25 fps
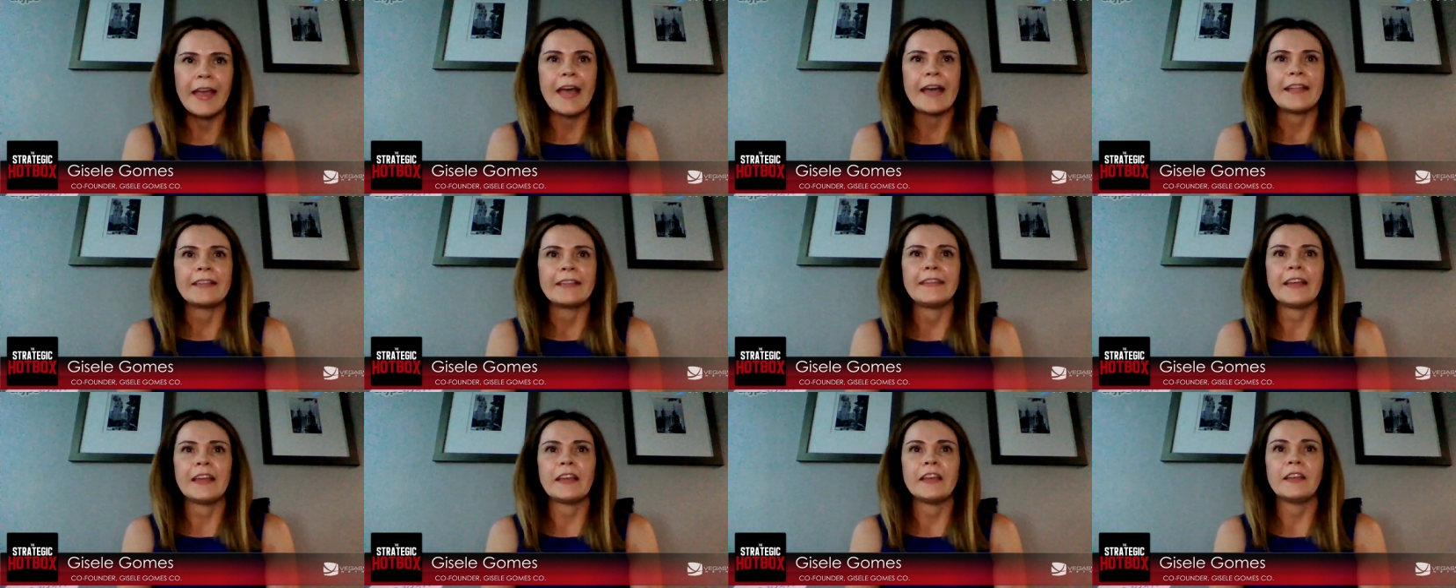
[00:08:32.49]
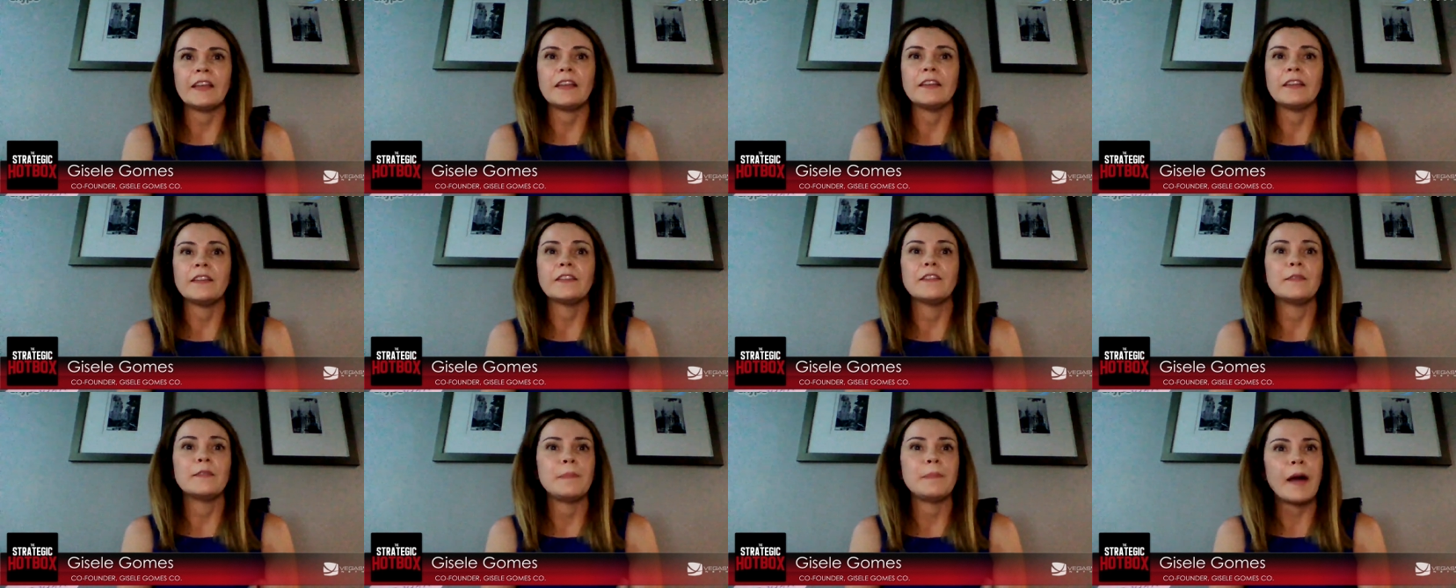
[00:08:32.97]
They
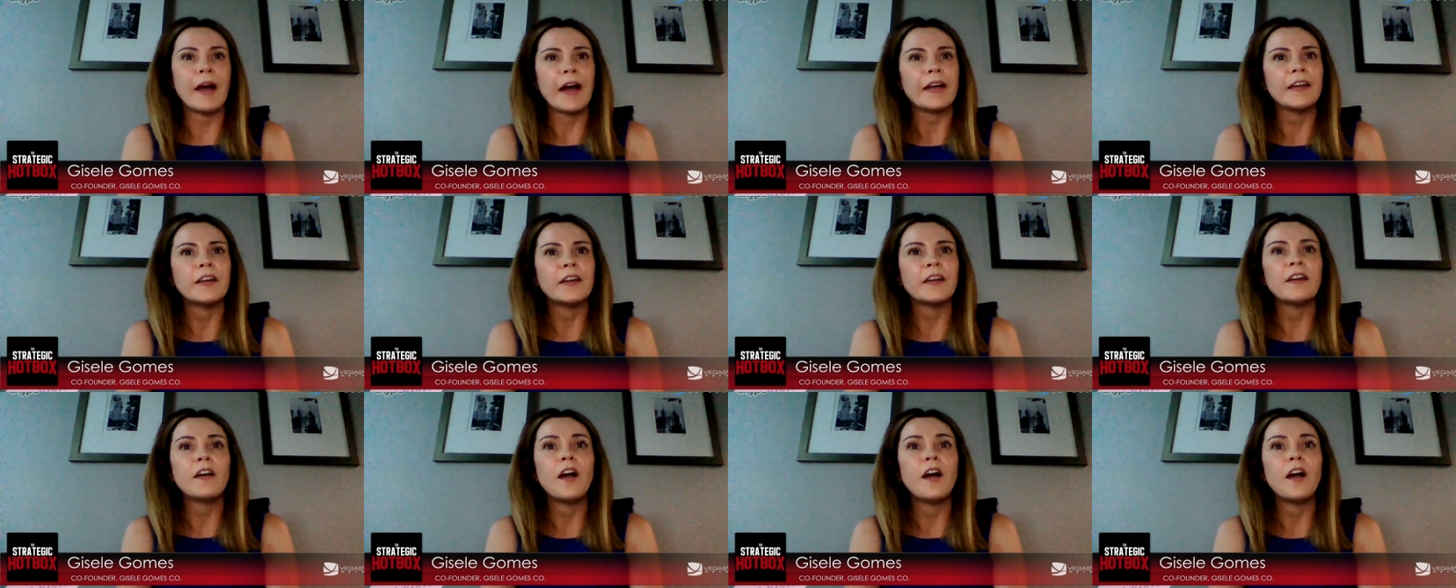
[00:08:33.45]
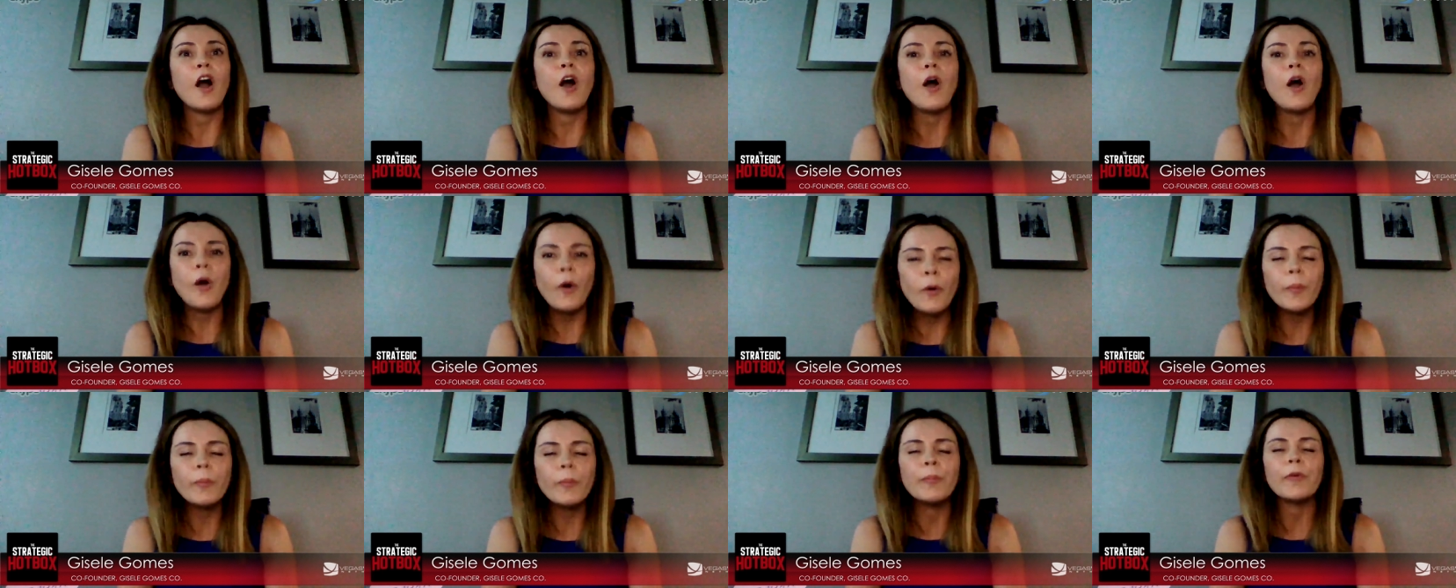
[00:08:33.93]
inspire
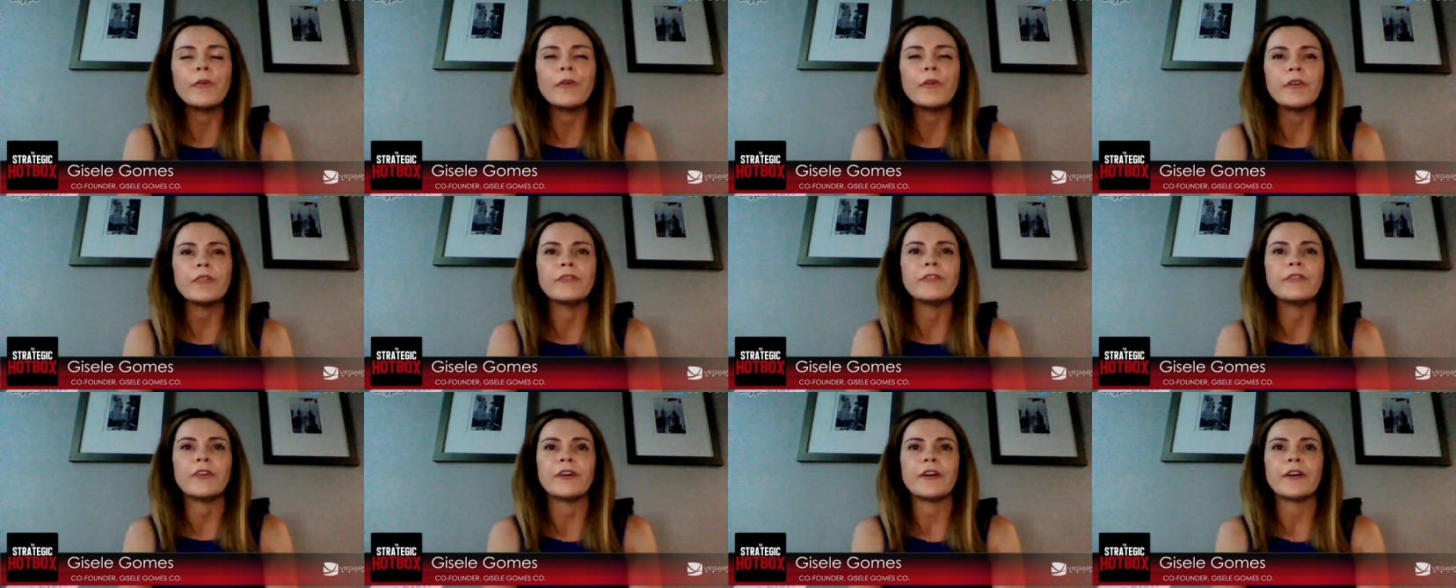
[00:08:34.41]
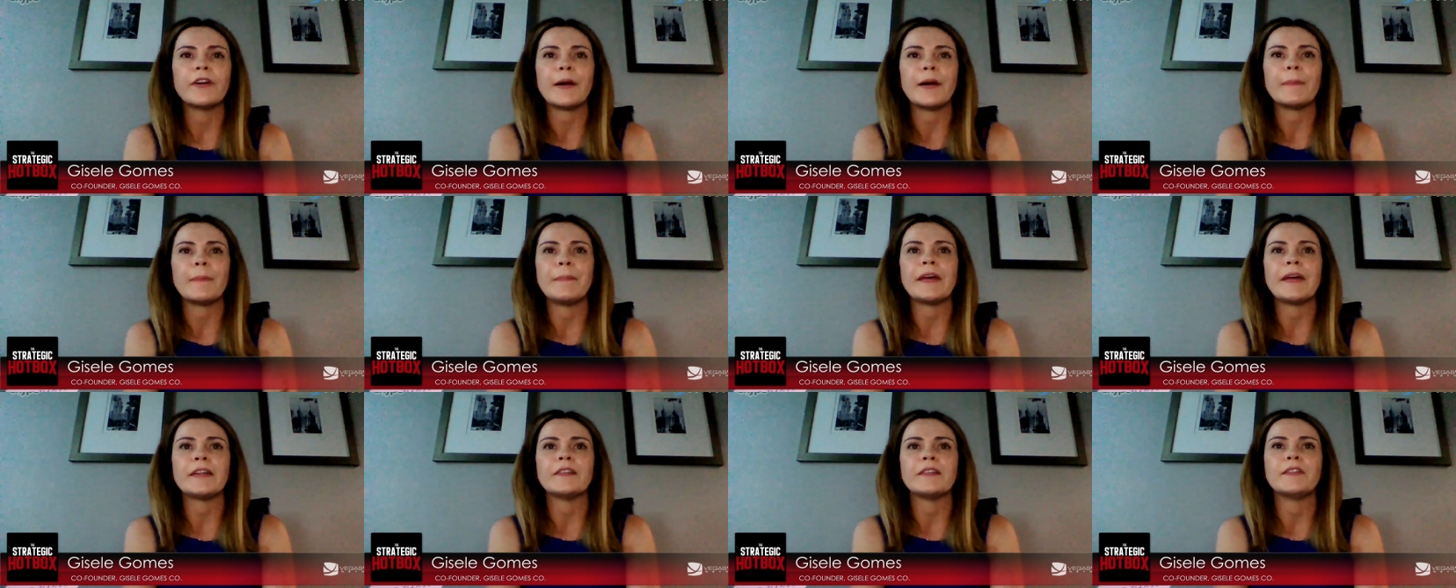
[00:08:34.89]
hope for
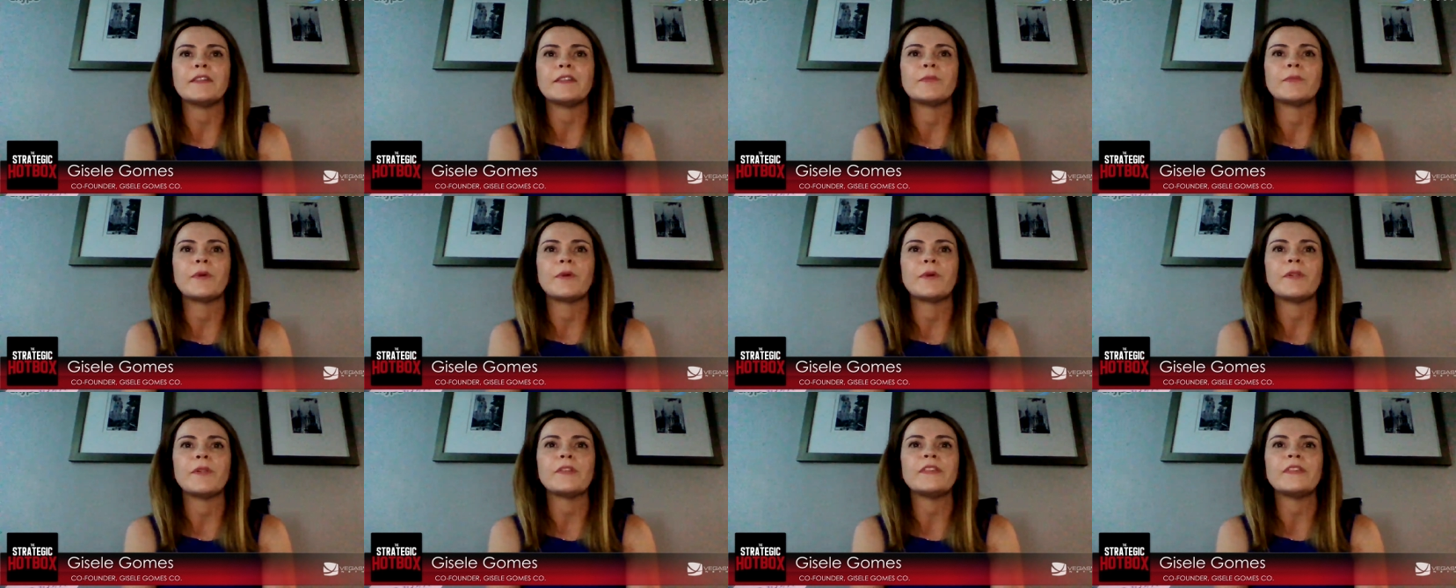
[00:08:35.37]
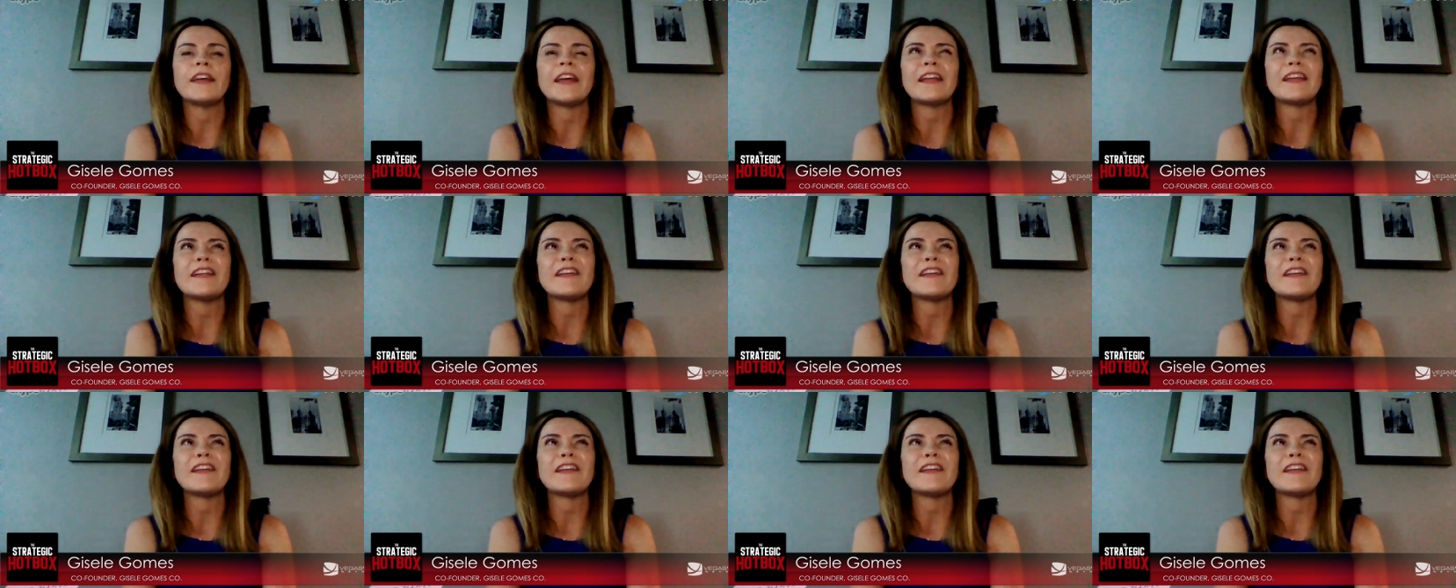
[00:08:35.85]
a better world,